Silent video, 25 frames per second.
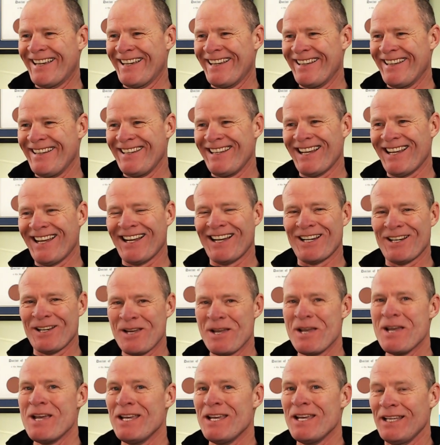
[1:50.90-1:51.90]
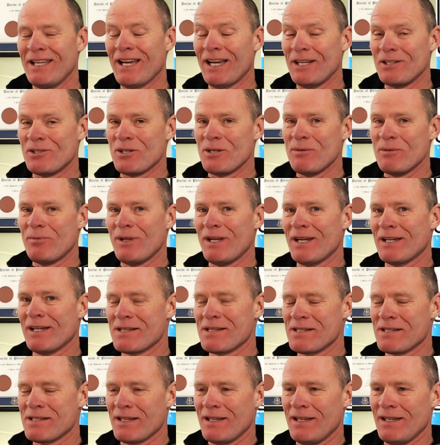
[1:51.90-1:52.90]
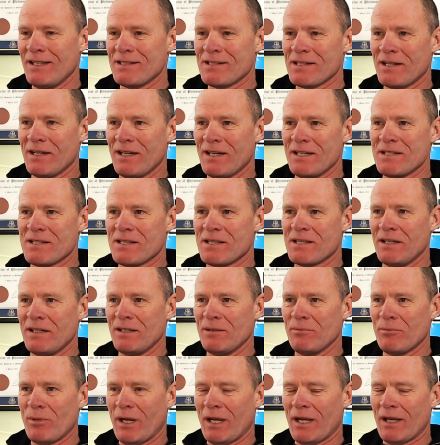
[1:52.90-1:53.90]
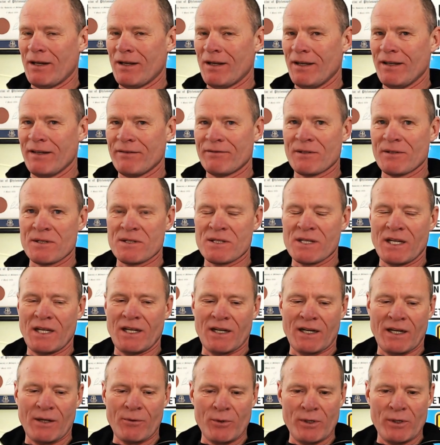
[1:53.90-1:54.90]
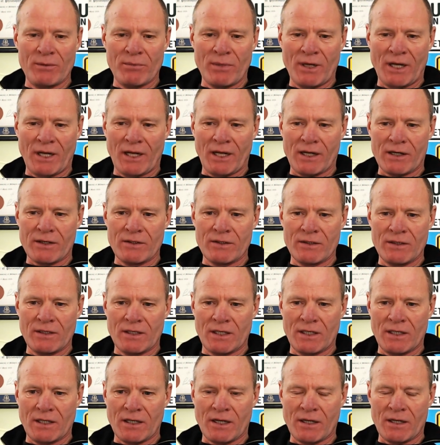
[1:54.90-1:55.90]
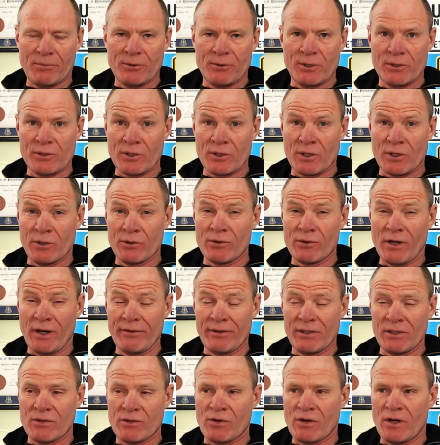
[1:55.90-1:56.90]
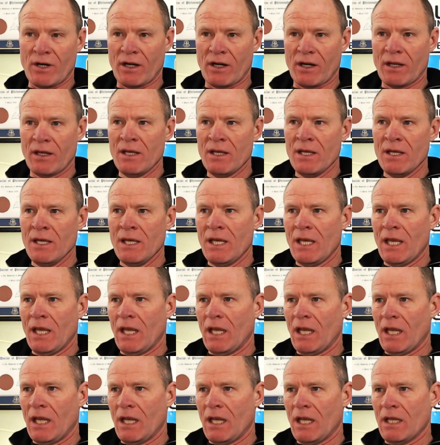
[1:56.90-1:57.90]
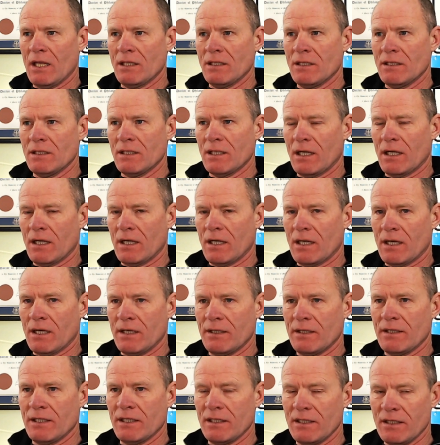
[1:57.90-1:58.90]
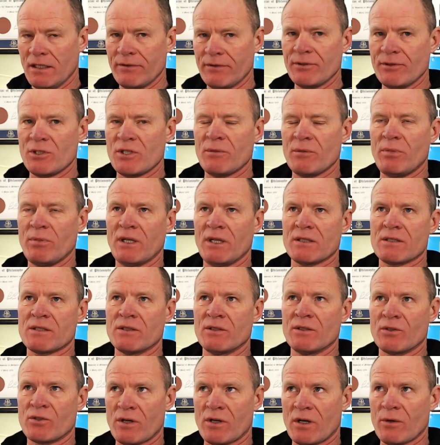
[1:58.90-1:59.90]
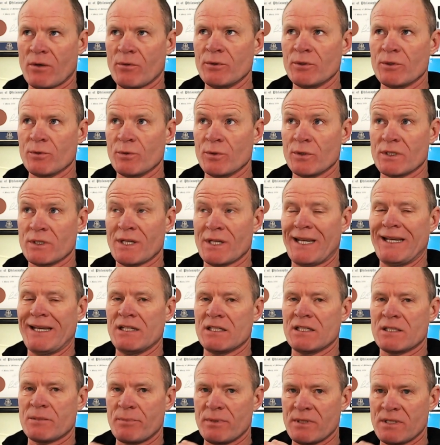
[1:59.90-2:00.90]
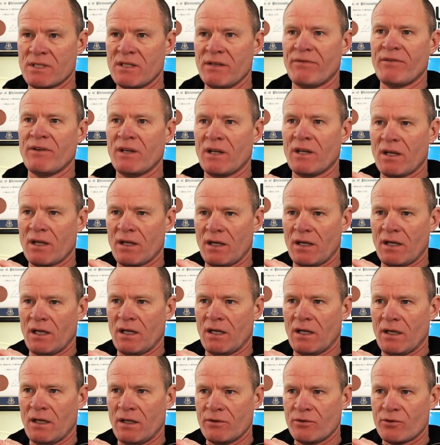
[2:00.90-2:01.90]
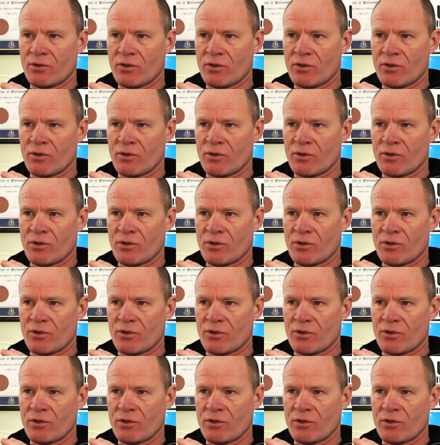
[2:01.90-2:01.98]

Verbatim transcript: yeah, yeah. GPS is a is a nice thing, Matt. I have to say, I went back uh, a couple years ago driving truck, and uh, they did have a GPS in the truck, which was a specific uh,